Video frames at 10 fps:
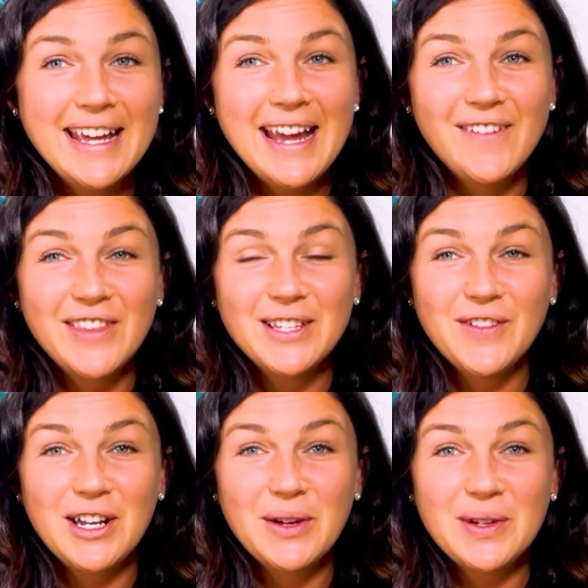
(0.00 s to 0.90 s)
If this
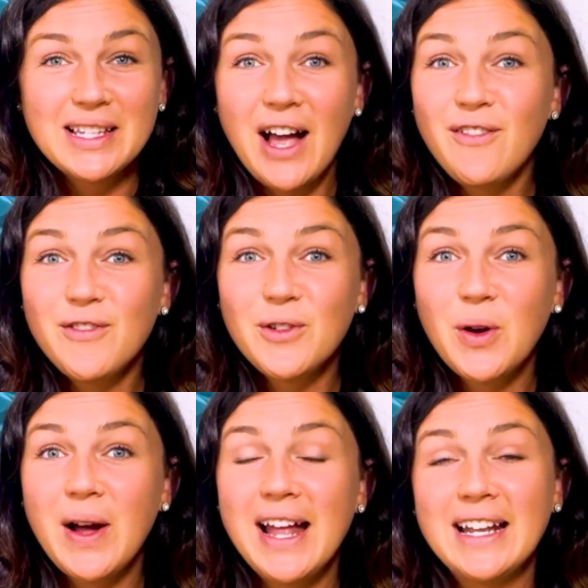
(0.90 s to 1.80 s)
video was helpful,
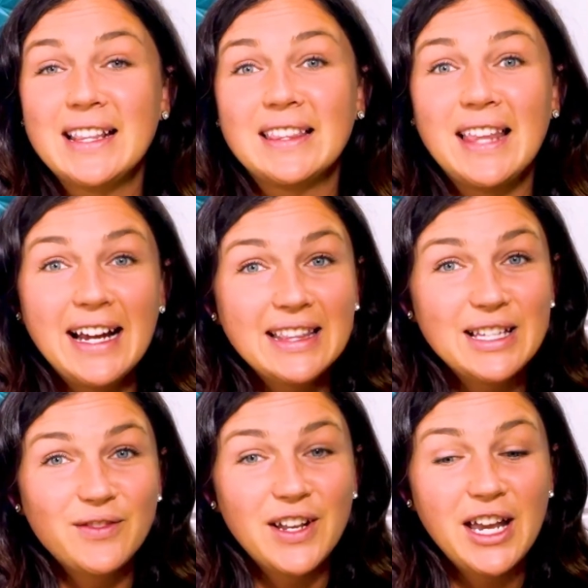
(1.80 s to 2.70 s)
go ahead and like
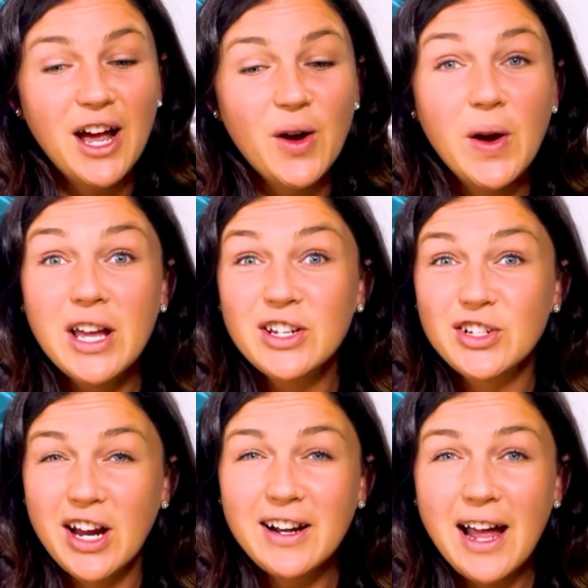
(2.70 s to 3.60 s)
this video,
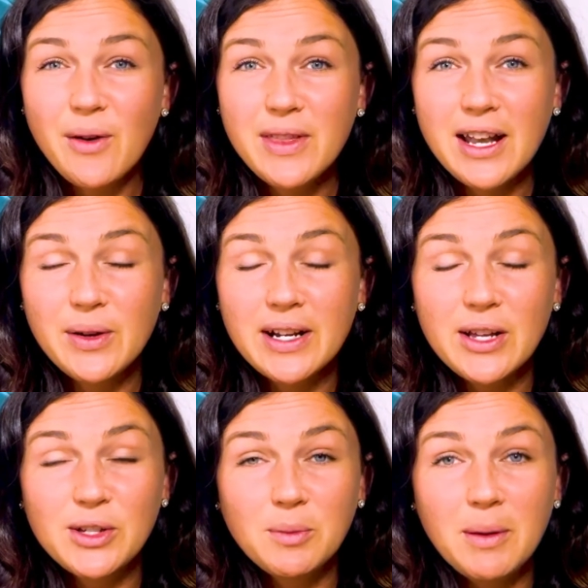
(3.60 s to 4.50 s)
share it out with anyone
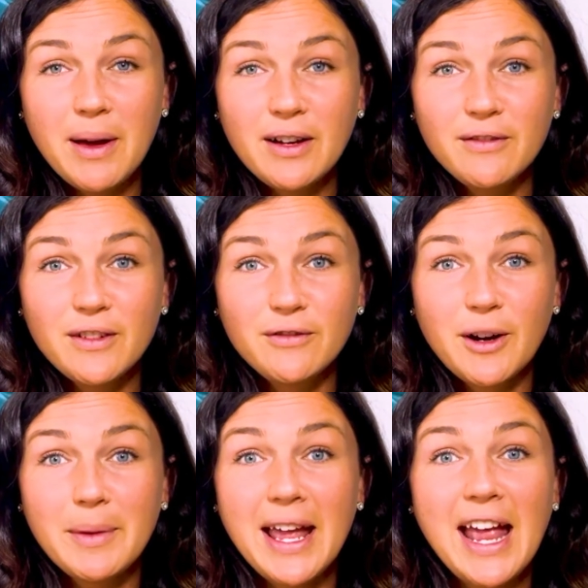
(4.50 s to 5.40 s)
else who may benefit
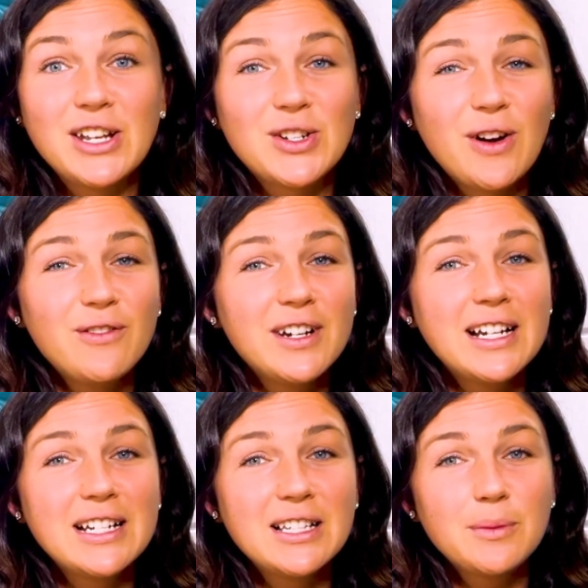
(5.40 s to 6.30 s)
from it, and don't
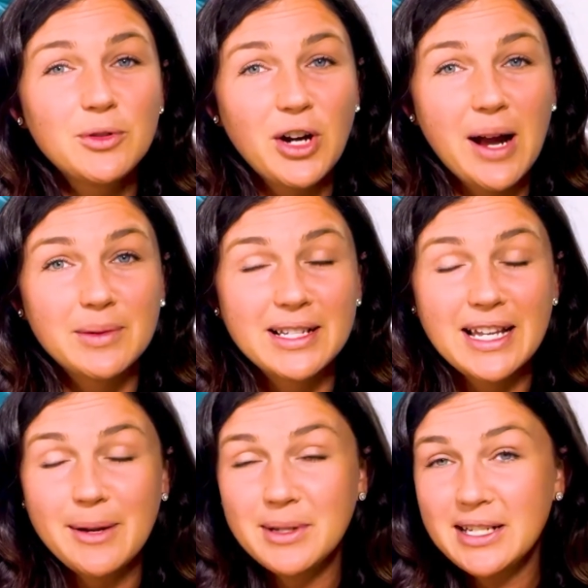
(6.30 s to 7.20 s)
forget to subscribe to
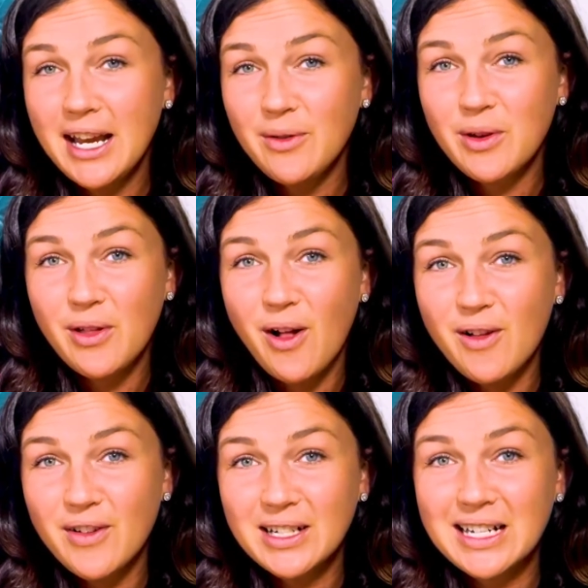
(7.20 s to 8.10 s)
stay up to date with all
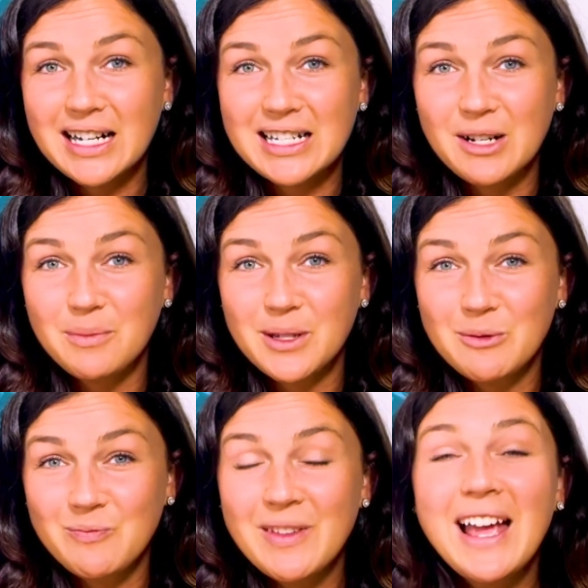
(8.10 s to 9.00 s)
of our tech tips.
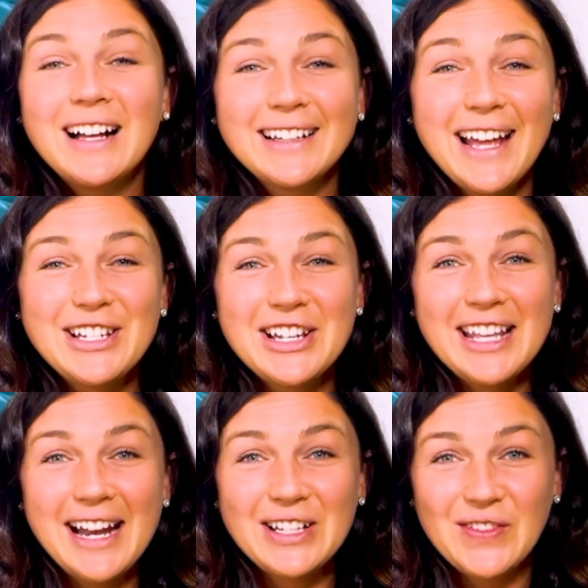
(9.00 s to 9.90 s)
Catch you in
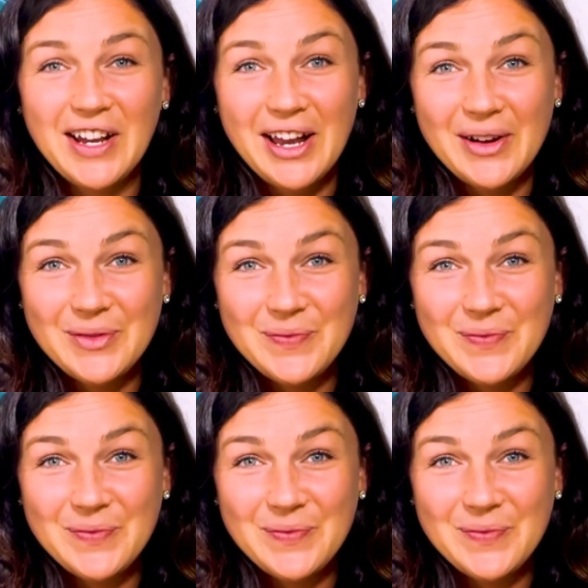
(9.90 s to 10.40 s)
the next video.